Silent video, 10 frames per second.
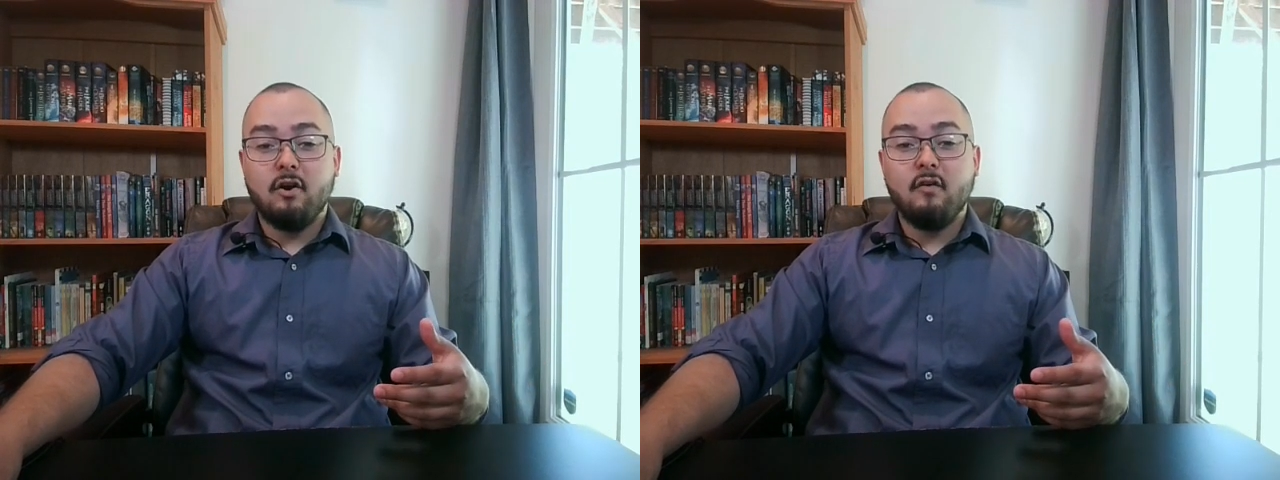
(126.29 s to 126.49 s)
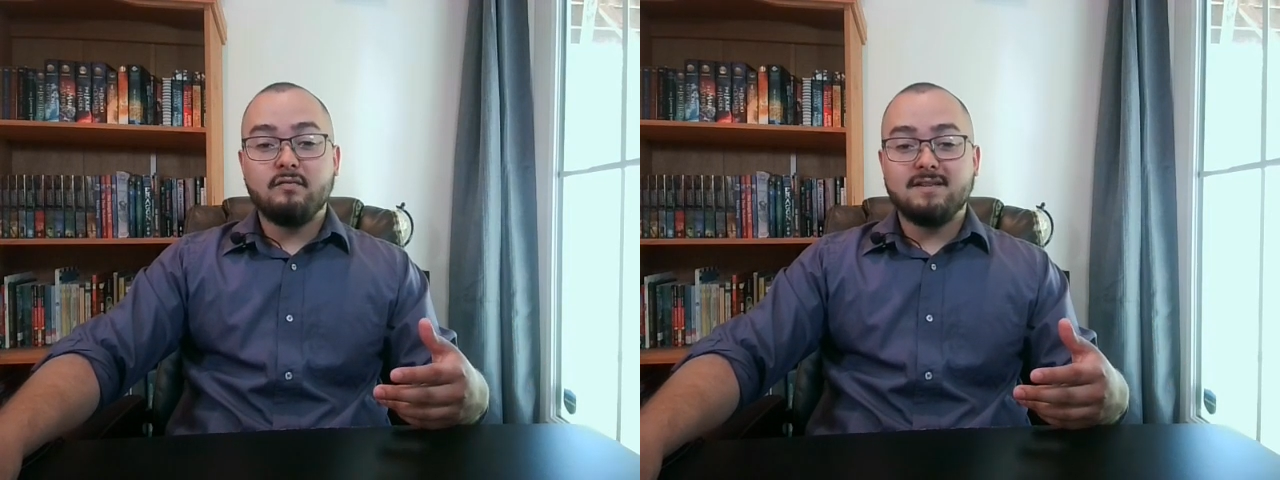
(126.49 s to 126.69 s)

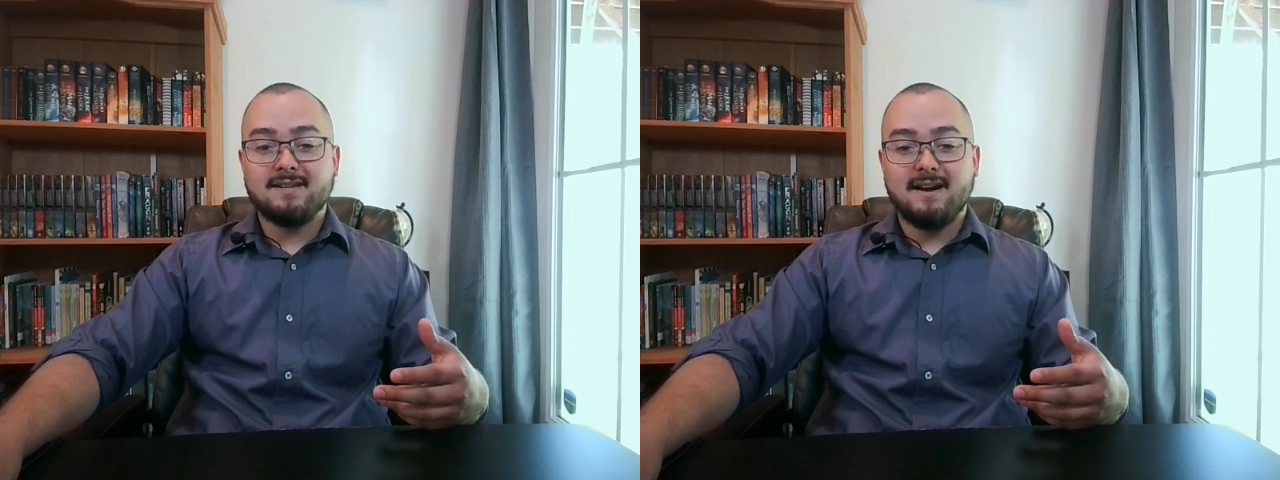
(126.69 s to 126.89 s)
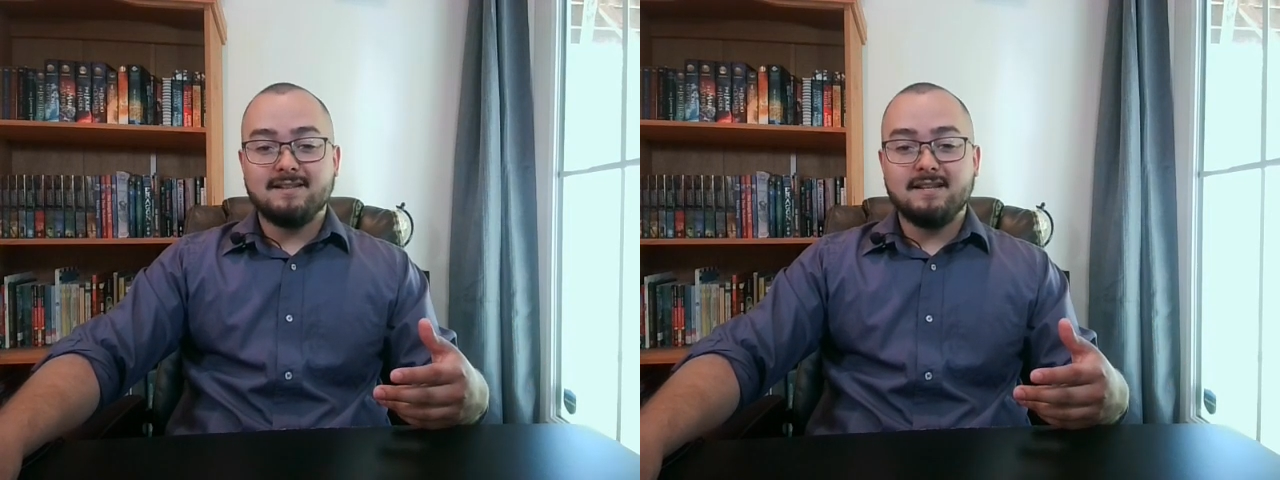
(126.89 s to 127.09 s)
over these
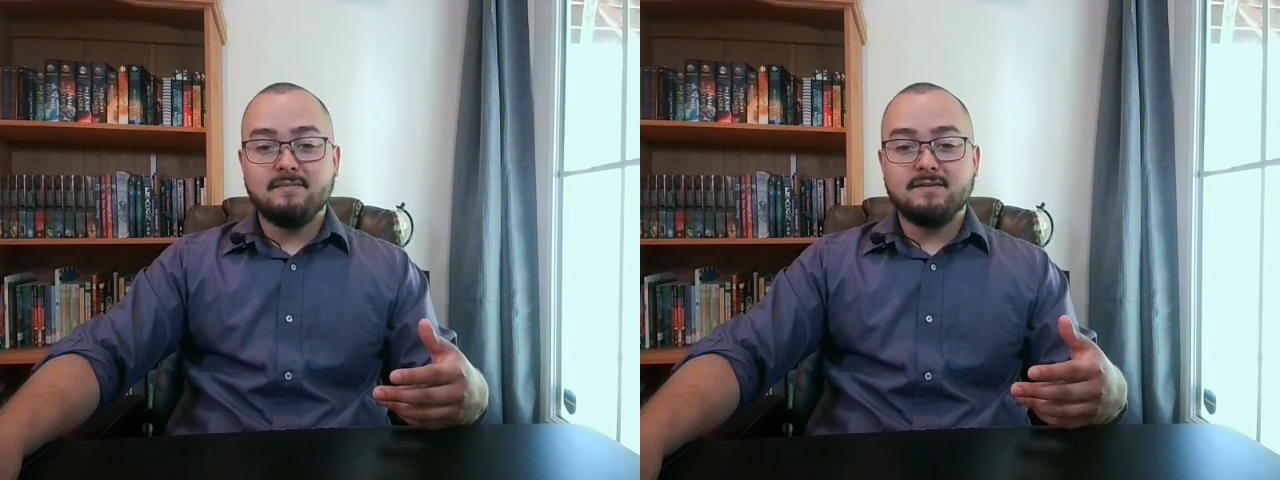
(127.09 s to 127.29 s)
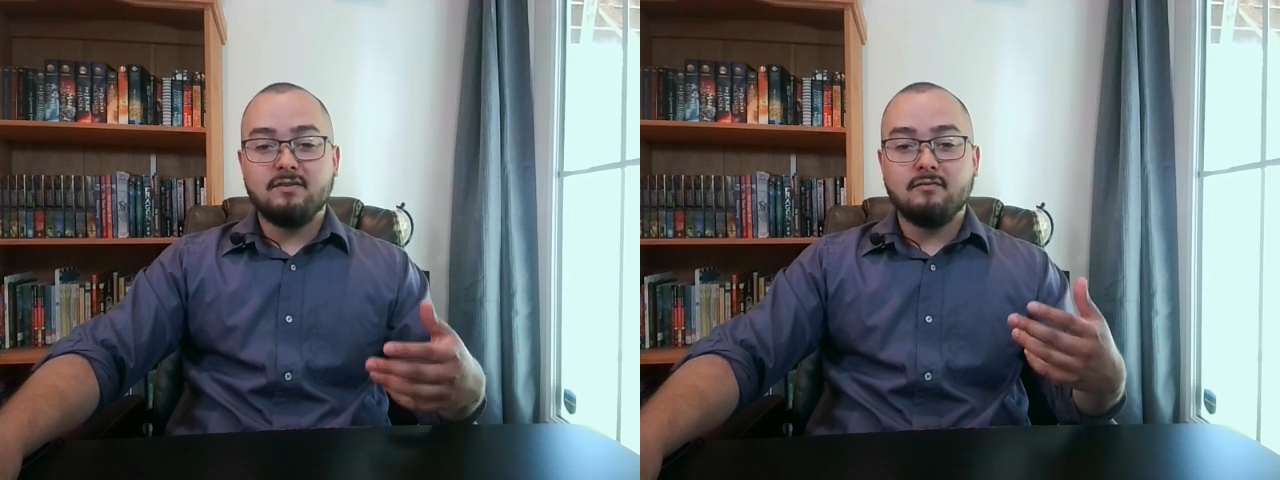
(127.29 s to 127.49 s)

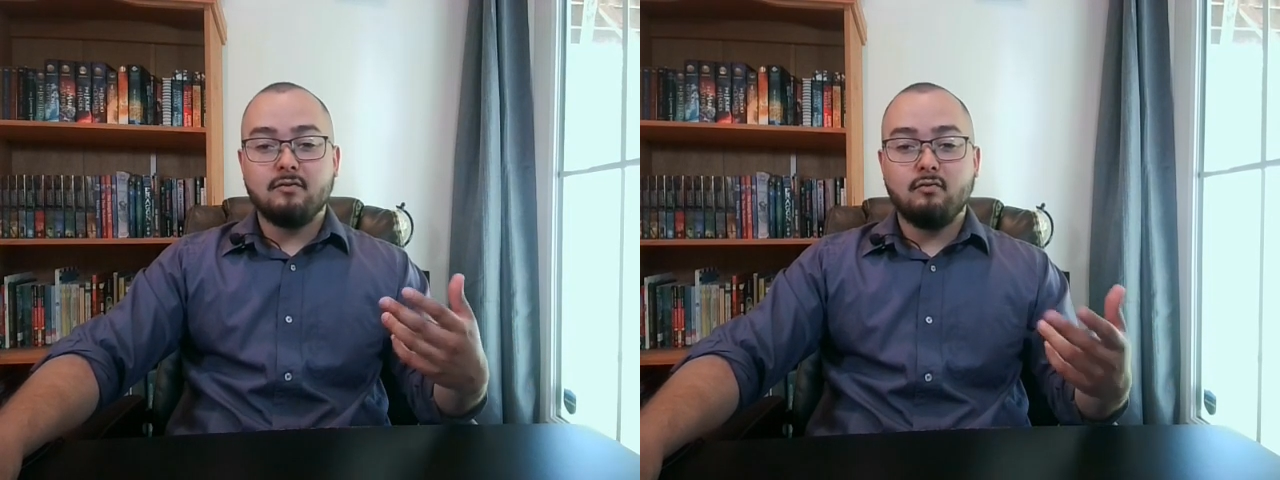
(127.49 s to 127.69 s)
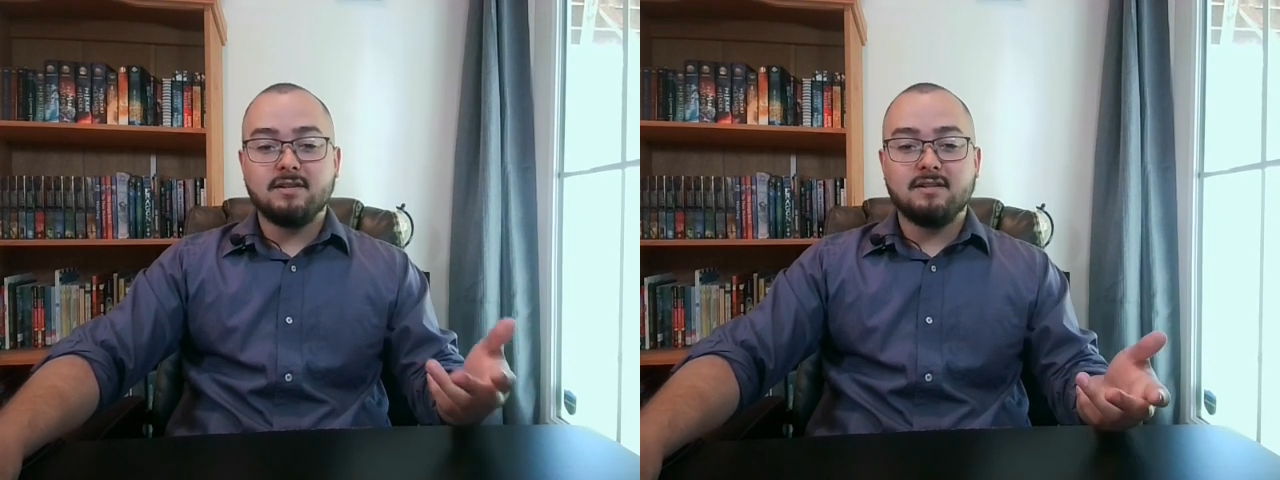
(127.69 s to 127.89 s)
concepts, you can
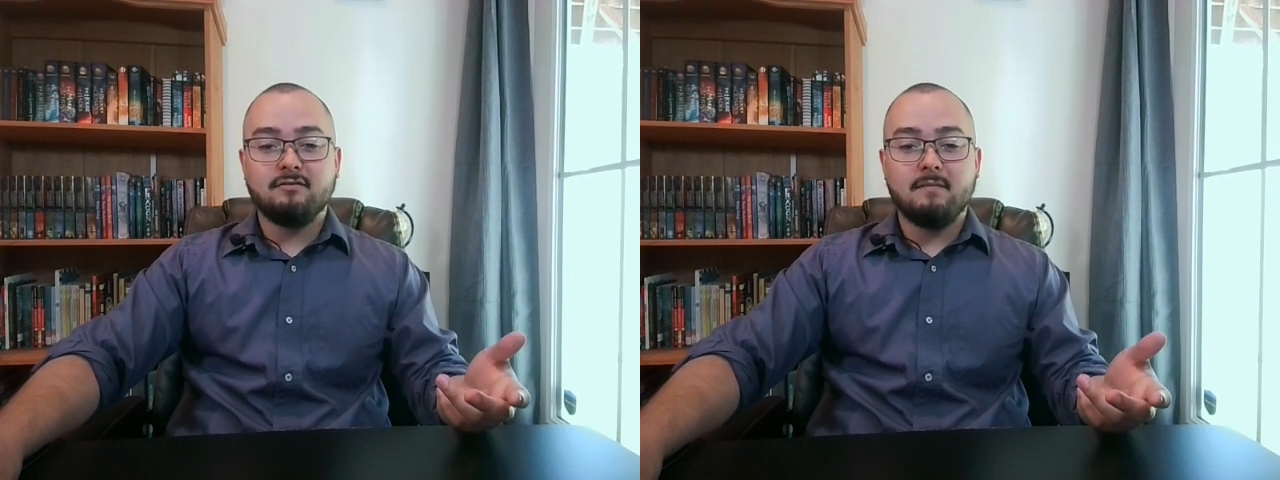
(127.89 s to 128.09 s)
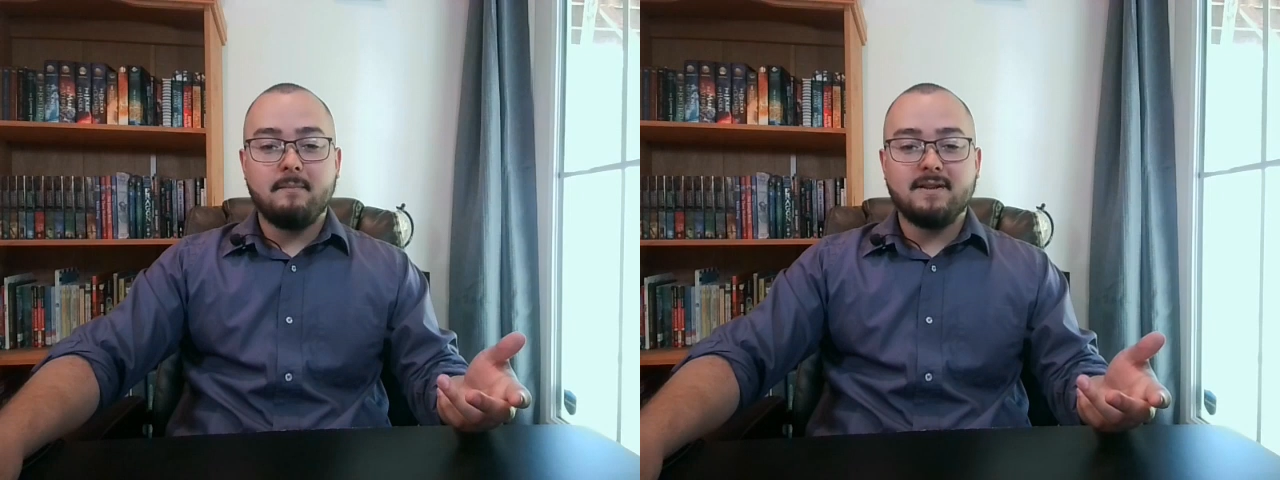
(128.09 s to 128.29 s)
request it
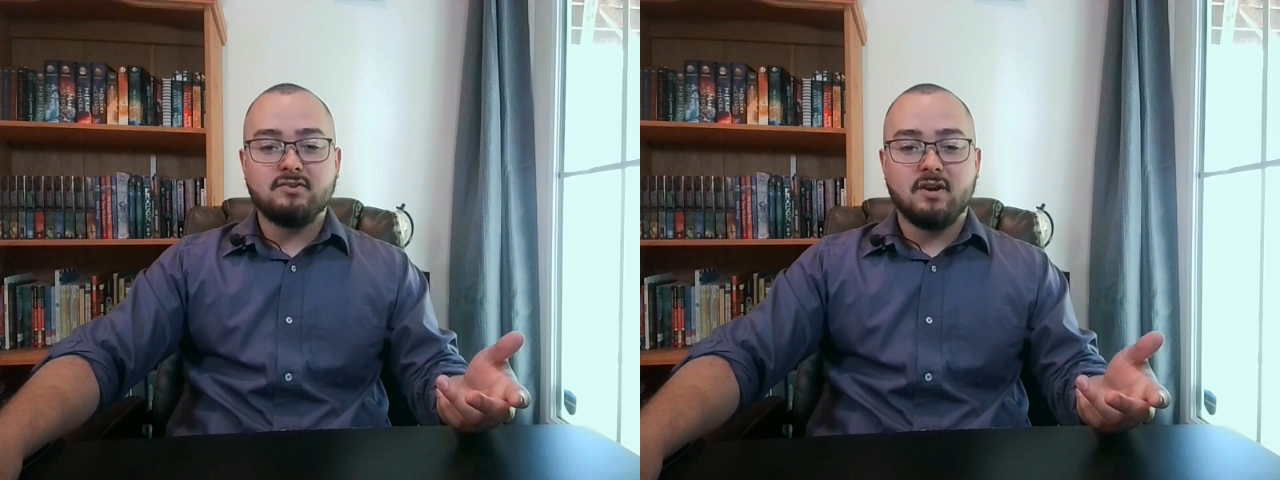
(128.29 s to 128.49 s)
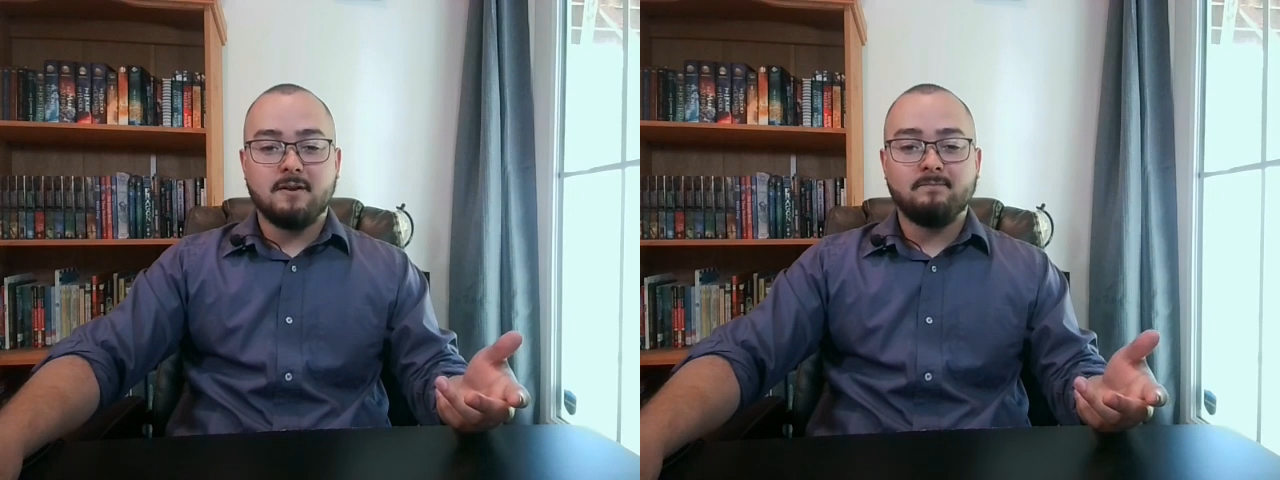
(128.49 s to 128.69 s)
through my
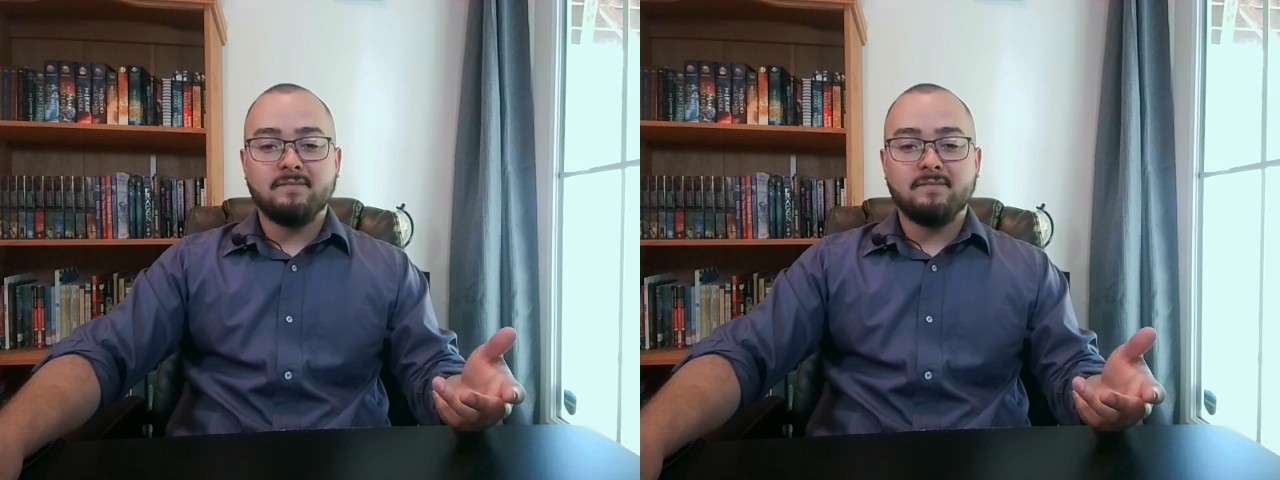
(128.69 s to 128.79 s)
Patreon.